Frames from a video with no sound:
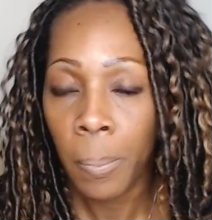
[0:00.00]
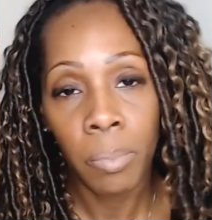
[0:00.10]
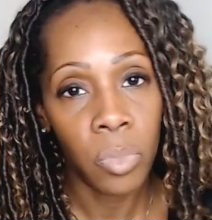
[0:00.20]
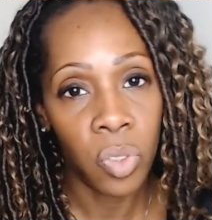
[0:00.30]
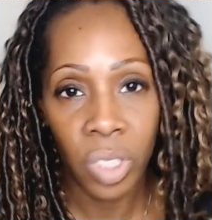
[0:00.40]

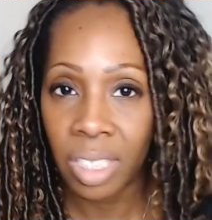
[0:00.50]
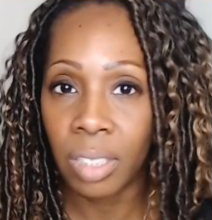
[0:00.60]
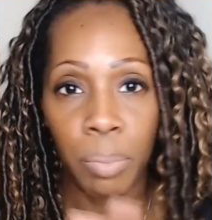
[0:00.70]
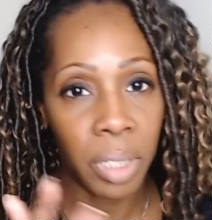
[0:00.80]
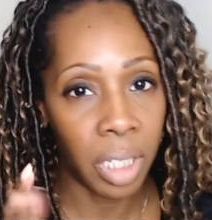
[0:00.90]
Just to
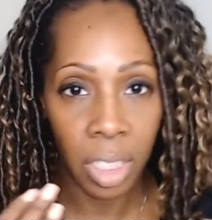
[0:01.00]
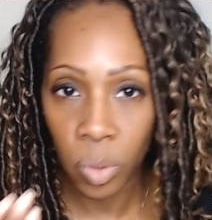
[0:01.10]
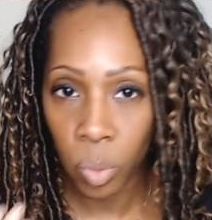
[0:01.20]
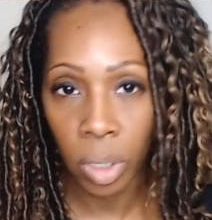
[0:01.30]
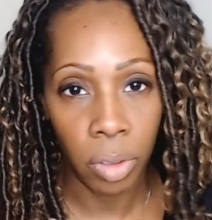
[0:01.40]
be, because
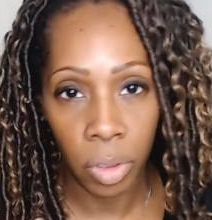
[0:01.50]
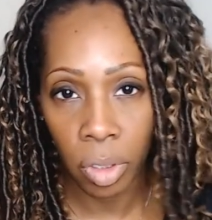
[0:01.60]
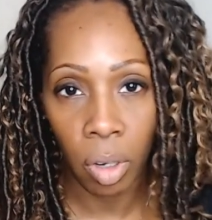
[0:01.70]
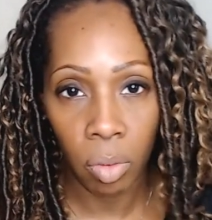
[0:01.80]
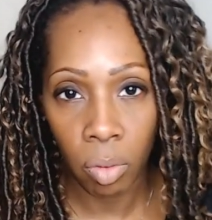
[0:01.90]

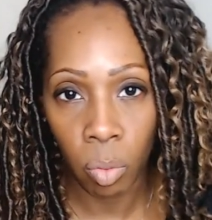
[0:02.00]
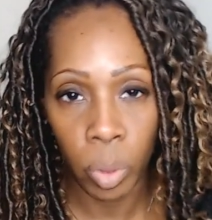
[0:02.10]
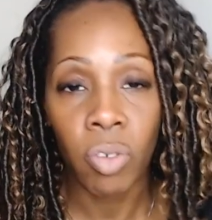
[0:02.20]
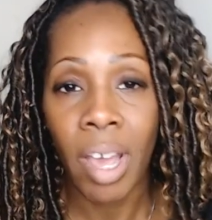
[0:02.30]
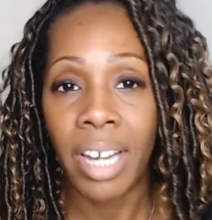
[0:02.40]
we
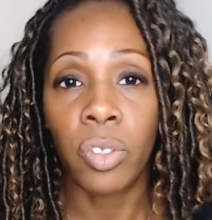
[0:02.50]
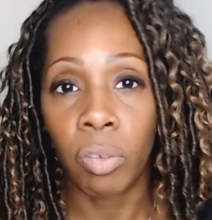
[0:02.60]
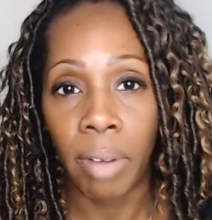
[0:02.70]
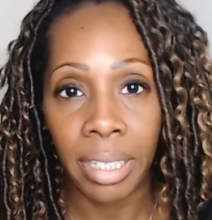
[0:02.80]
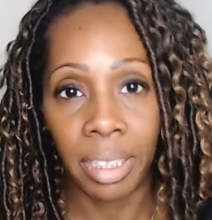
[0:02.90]
try to do the
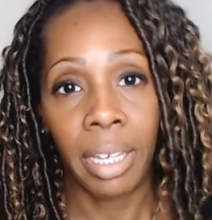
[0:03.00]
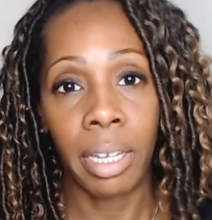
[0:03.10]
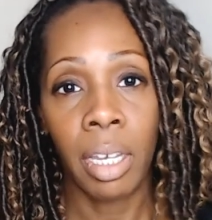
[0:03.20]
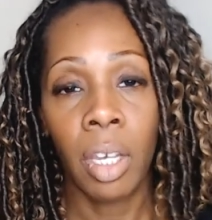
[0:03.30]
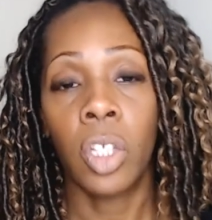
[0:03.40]
right thing
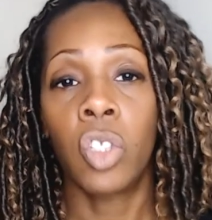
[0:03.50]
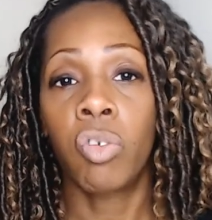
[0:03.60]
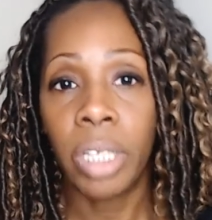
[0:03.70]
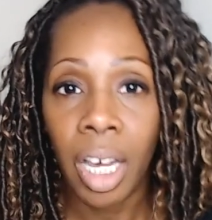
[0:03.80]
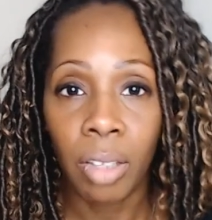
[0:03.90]
and
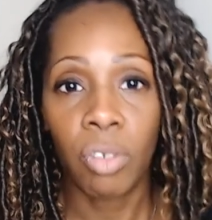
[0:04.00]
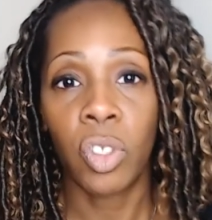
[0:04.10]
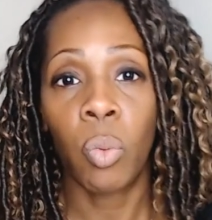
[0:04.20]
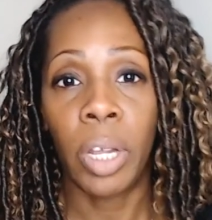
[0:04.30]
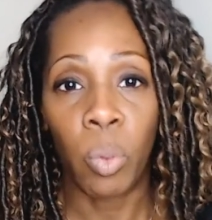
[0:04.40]
treat others the
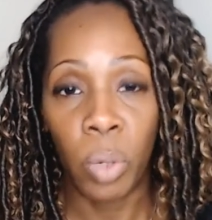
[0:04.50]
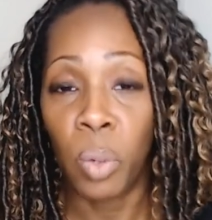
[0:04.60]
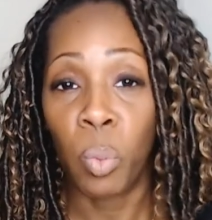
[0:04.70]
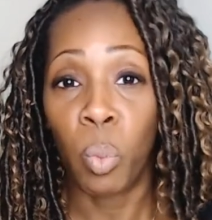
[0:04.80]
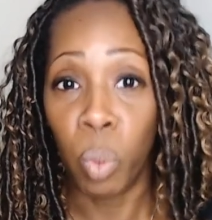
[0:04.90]
way we
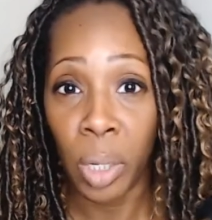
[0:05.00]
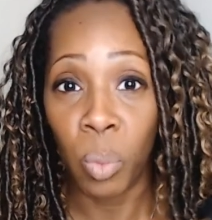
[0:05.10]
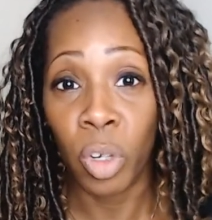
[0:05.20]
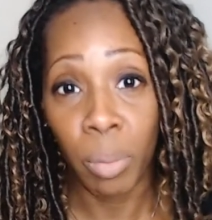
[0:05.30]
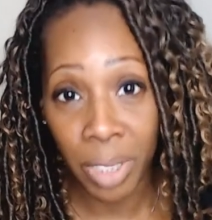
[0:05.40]

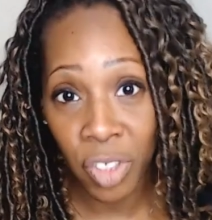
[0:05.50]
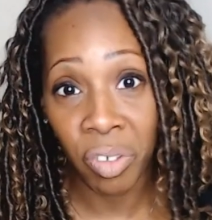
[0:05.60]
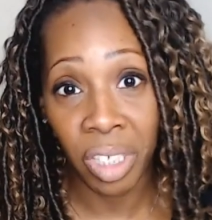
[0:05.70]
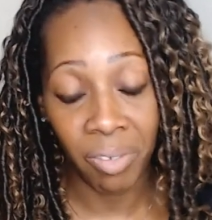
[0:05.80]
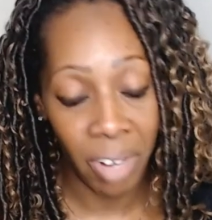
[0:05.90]
want to be
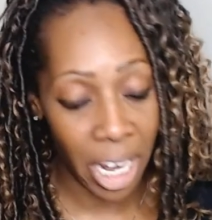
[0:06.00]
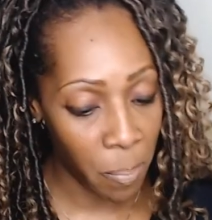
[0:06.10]
treated, right?